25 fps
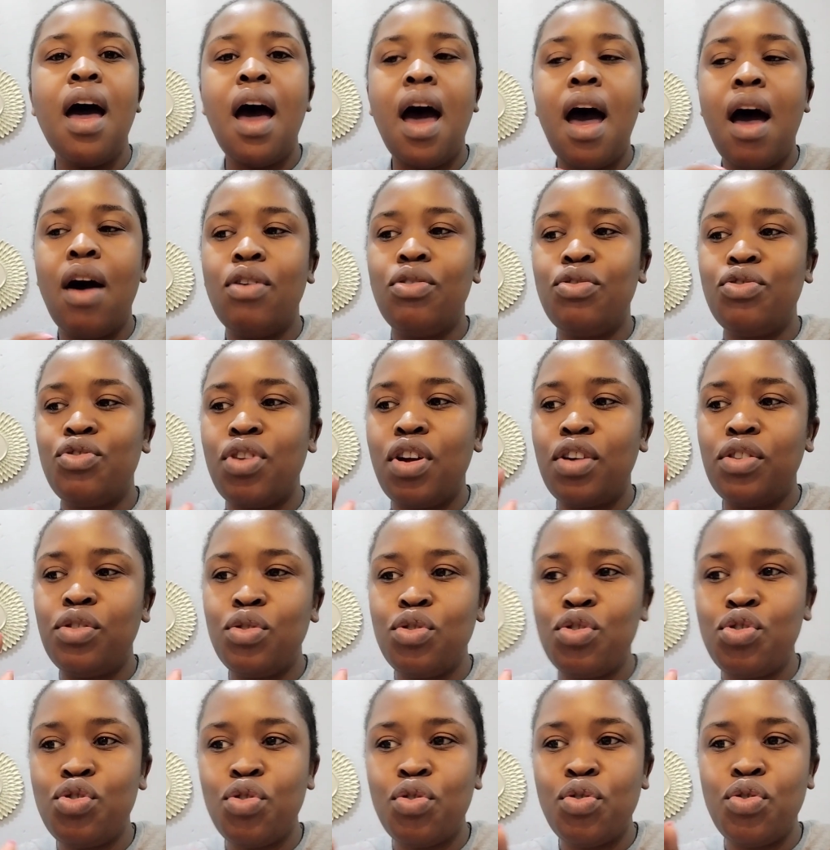I'll try to
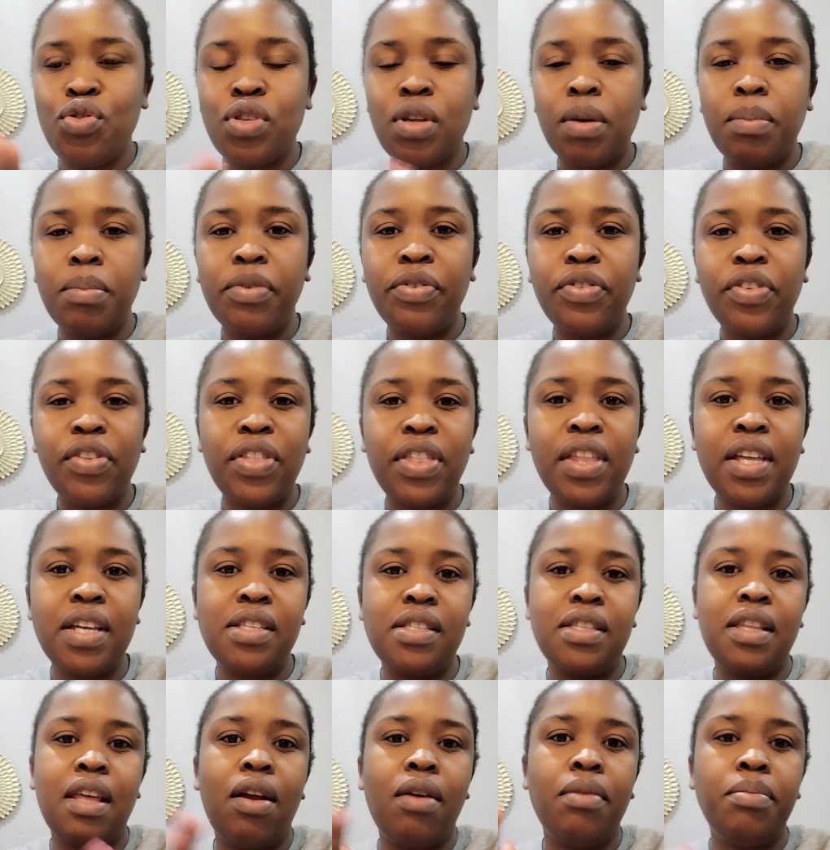show you some of the things
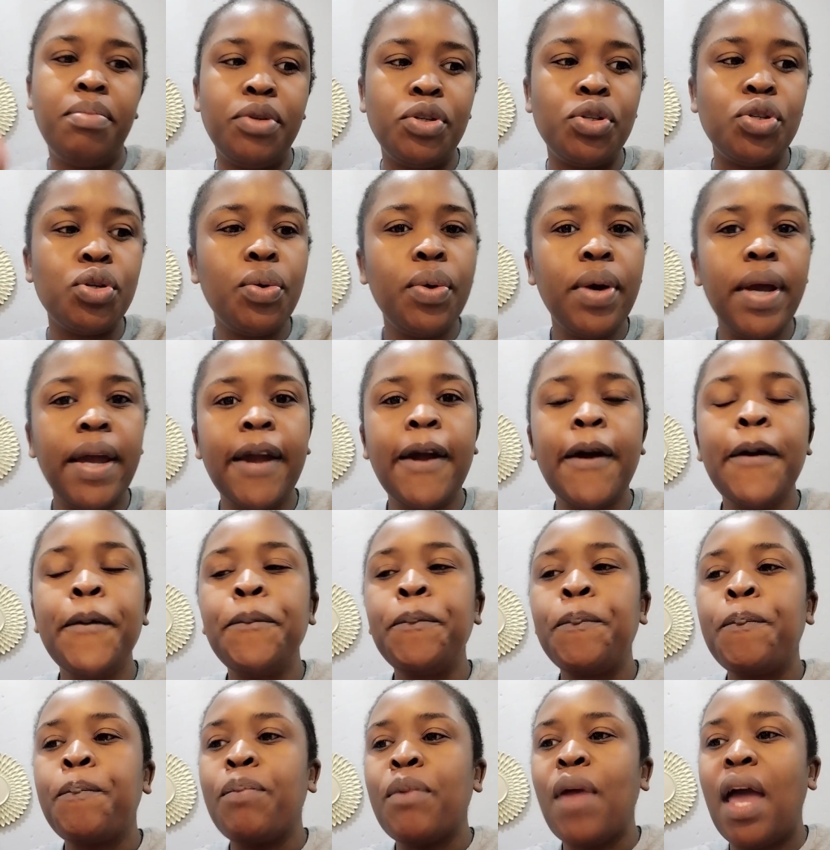that I'll be doing,
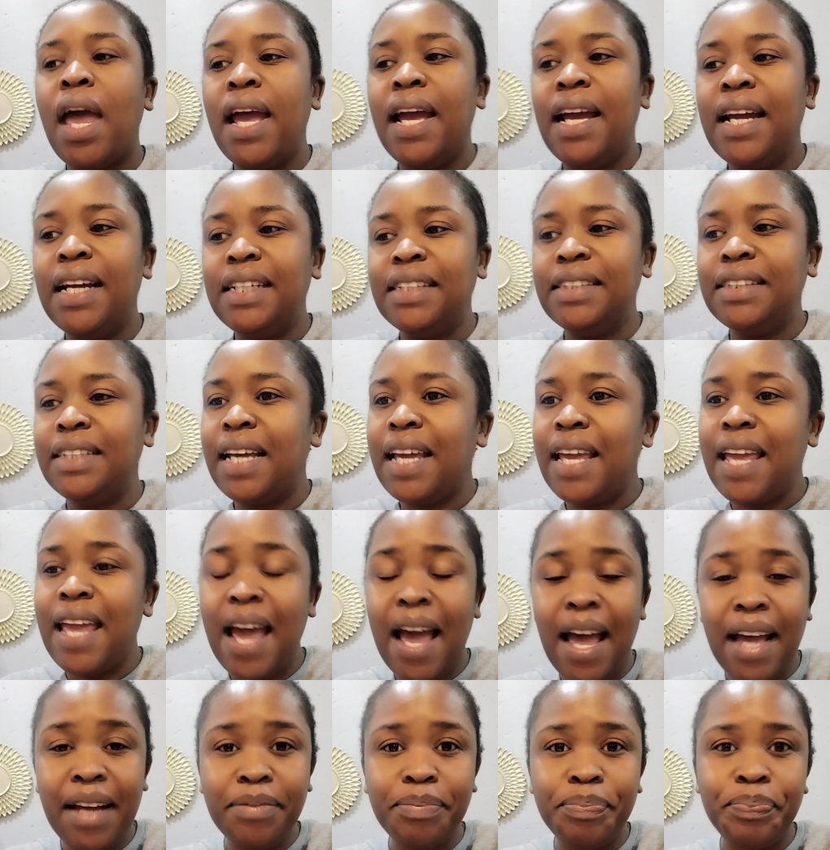and
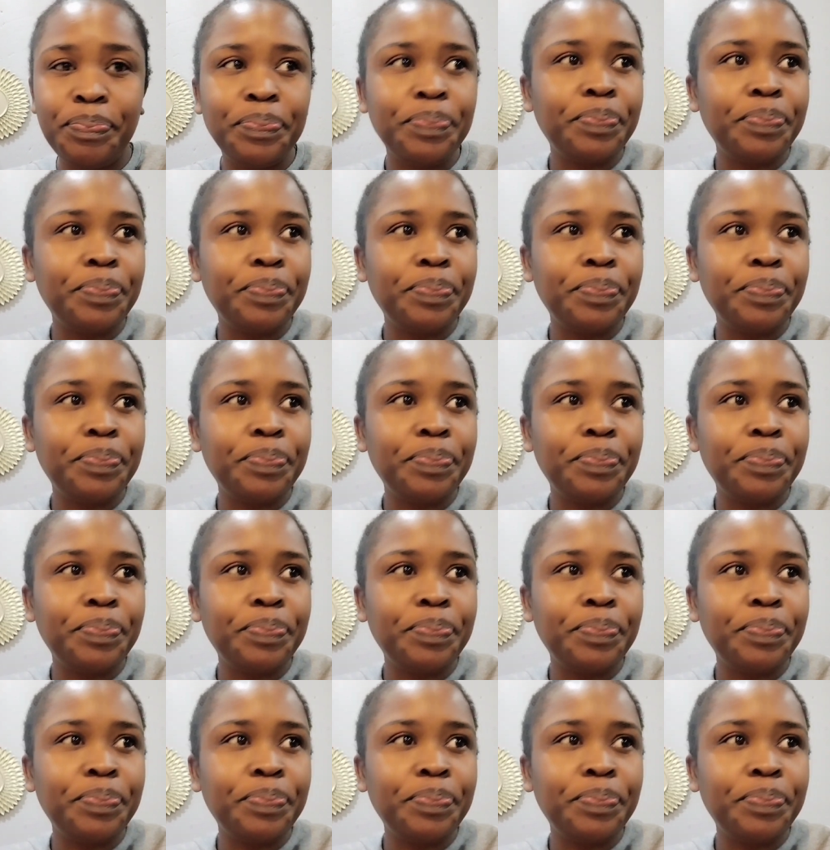yeah.